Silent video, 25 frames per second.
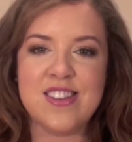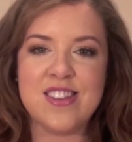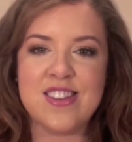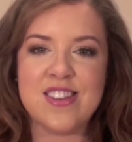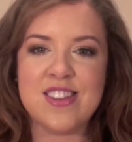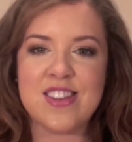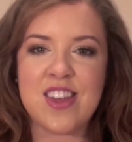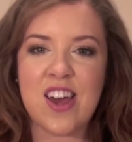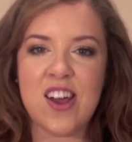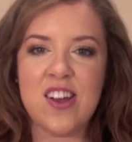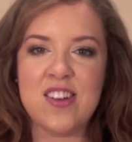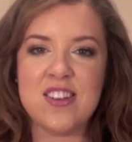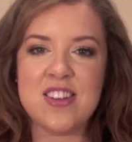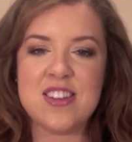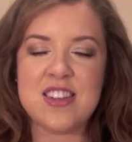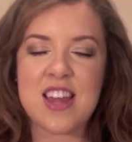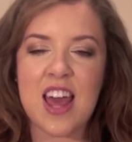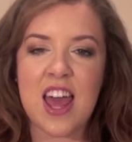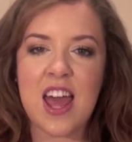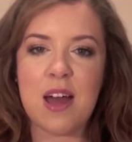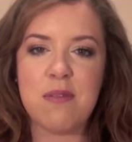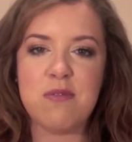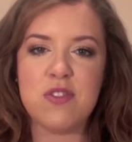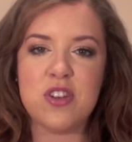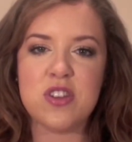So
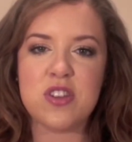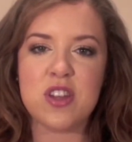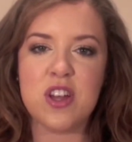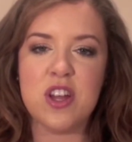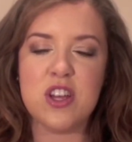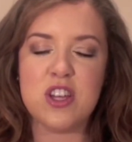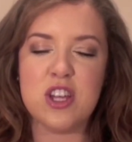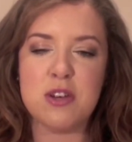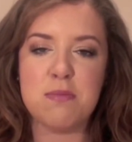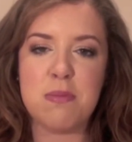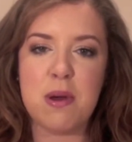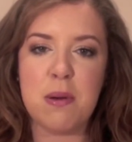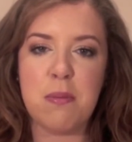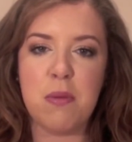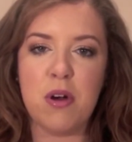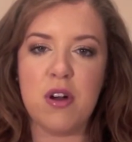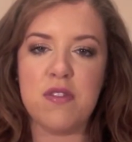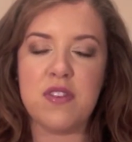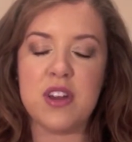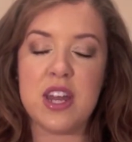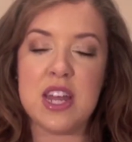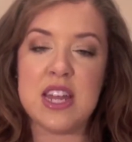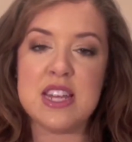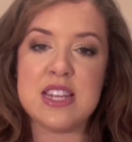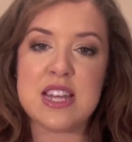today I'm just going to do a bit more
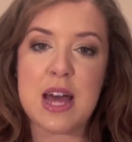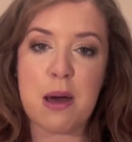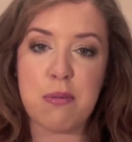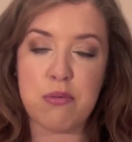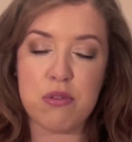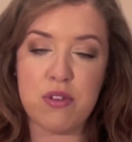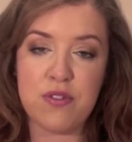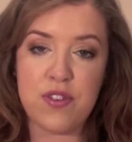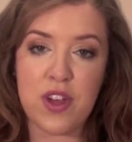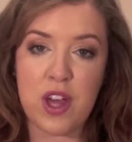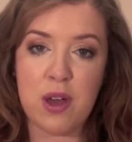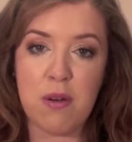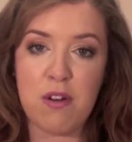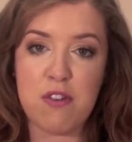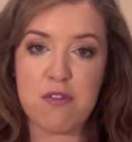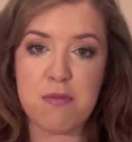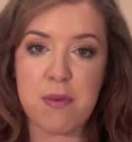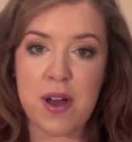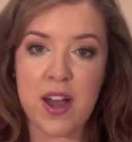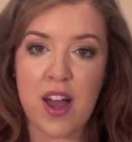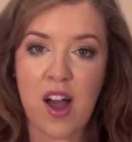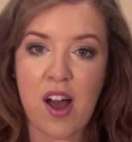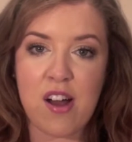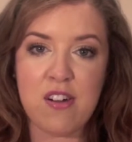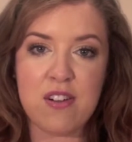of an in-depth review of
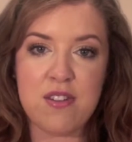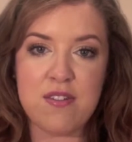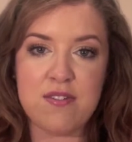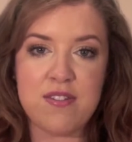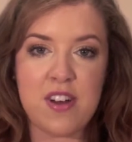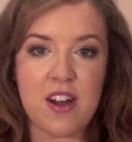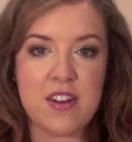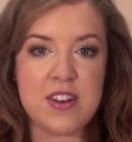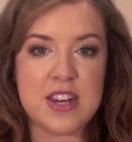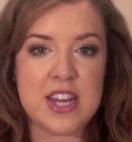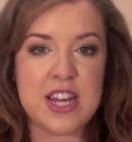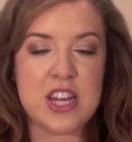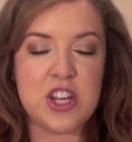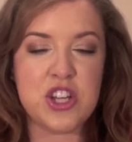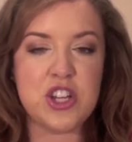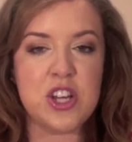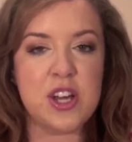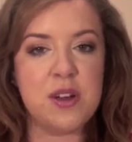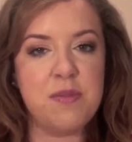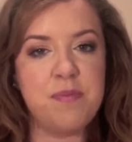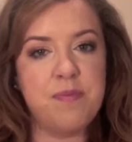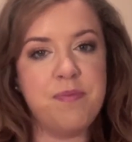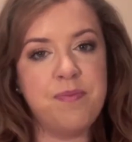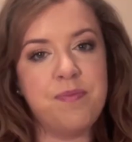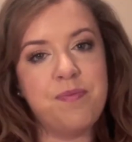my current
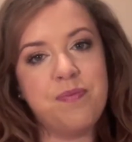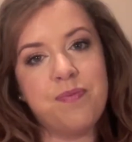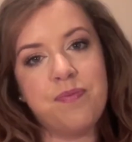foundation.